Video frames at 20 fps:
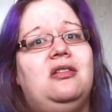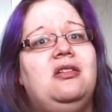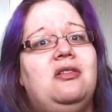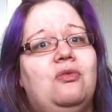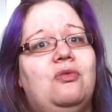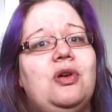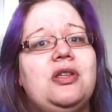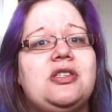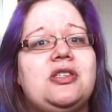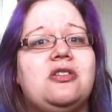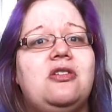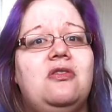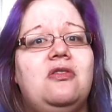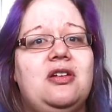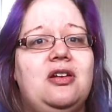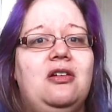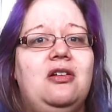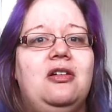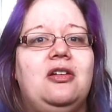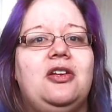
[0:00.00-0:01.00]
what's going
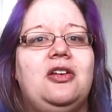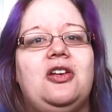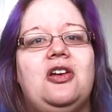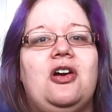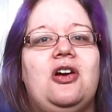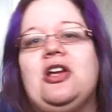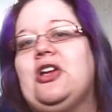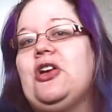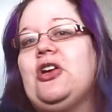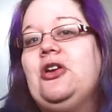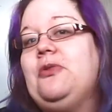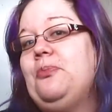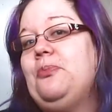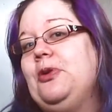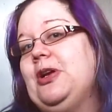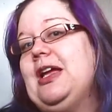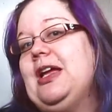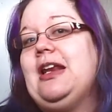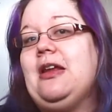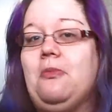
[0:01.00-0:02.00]
on? You know, are you going to
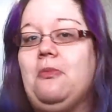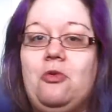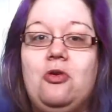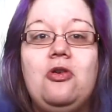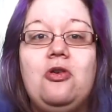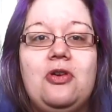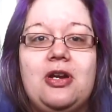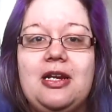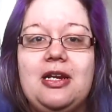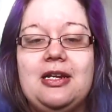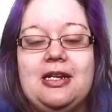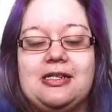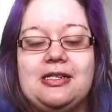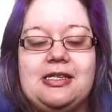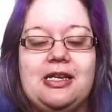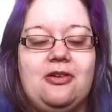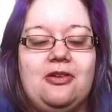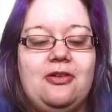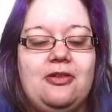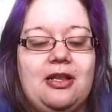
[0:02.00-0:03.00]
bring any more in,
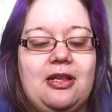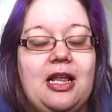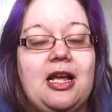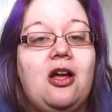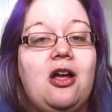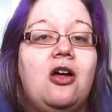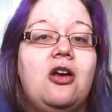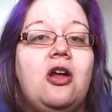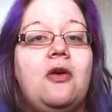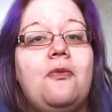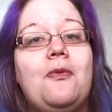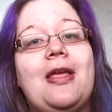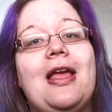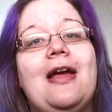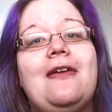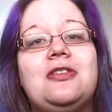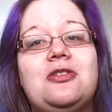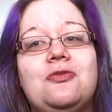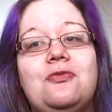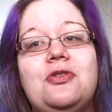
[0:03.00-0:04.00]
etc. And they're like, oh no, we
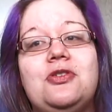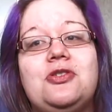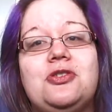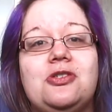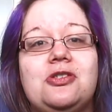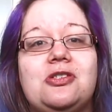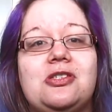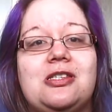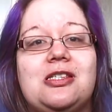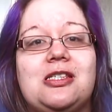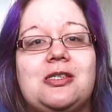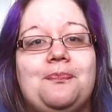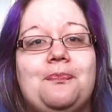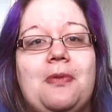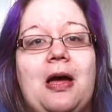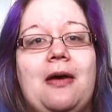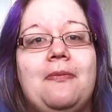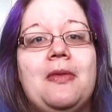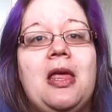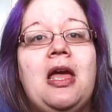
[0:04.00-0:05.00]
had to reduce this,
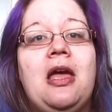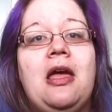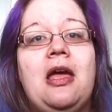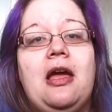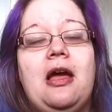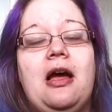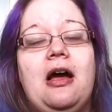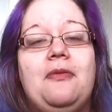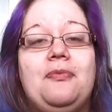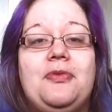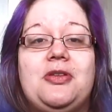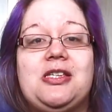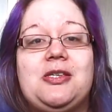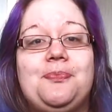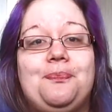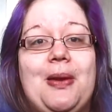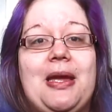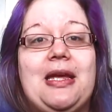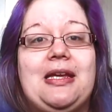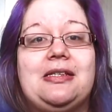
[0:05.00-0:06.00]
uh, um, the
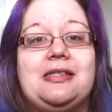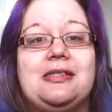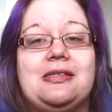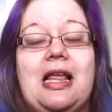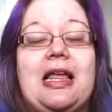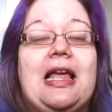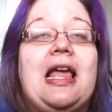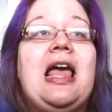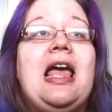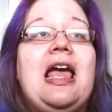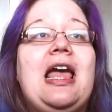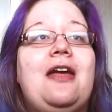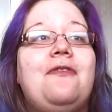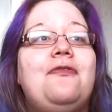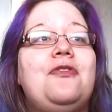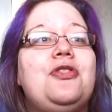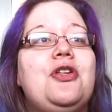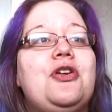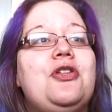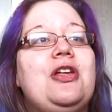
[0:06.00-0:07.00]
space. Like,
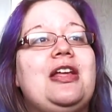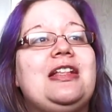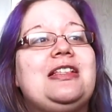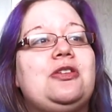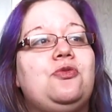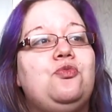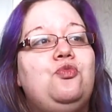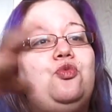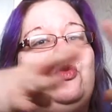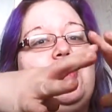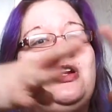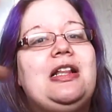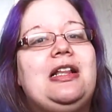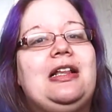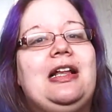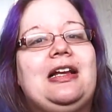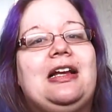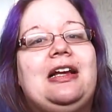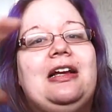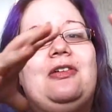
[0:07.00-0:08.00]
even though it's really,
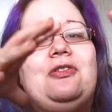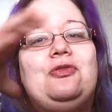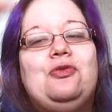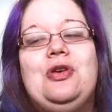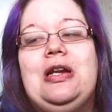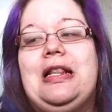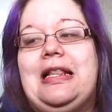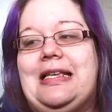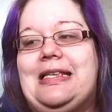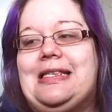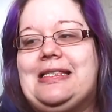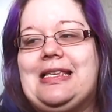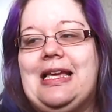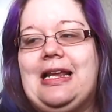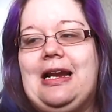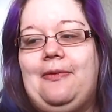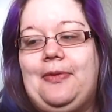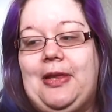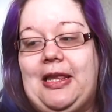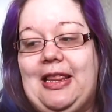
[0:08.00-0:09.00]
like, really set
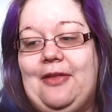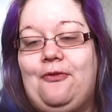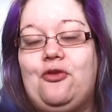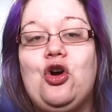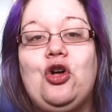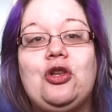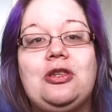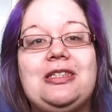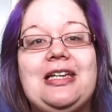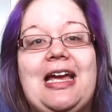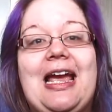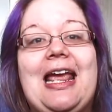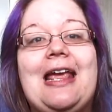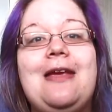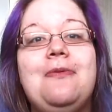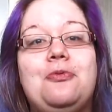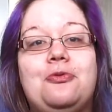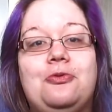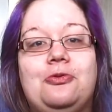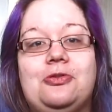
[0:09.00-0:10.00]
up, like they've got
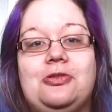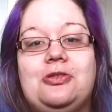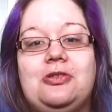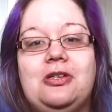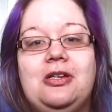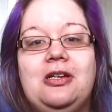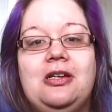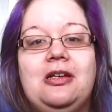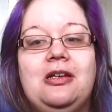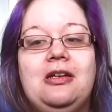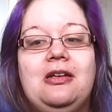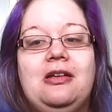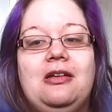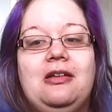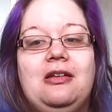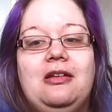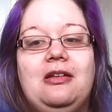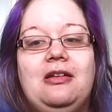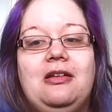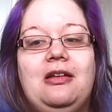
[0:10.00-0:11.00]
tables
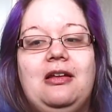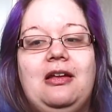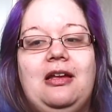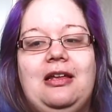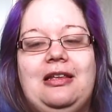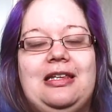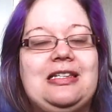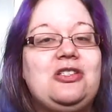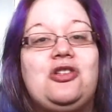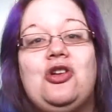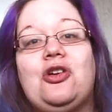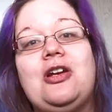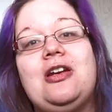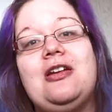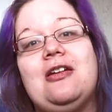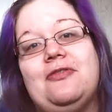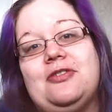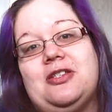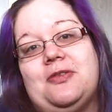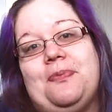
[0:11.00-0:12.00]
there's not
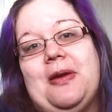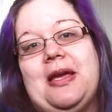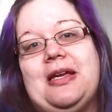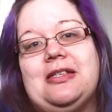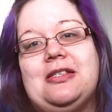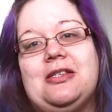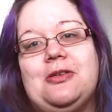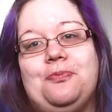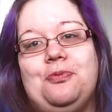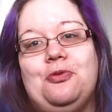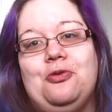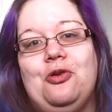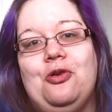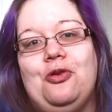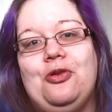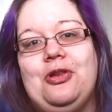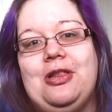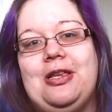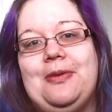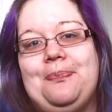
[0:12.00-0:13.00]
enough space to put all
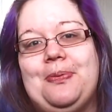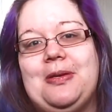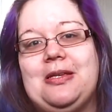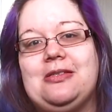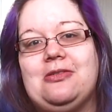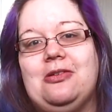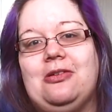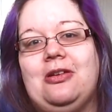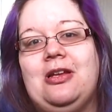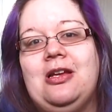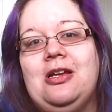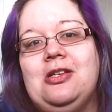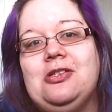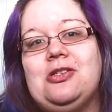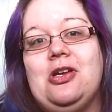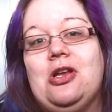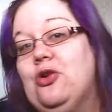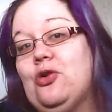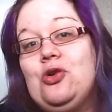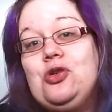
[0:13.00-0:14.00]
the lippies on.
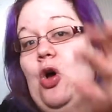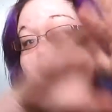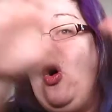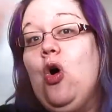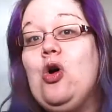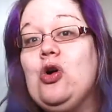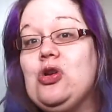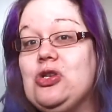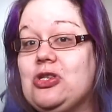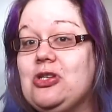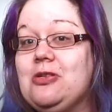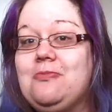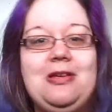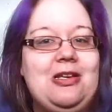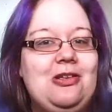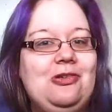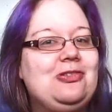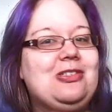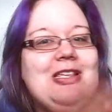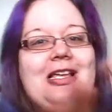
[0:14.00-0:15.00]
So it looks awesome, it
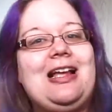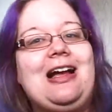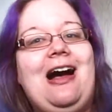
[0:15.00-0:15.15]
looks like a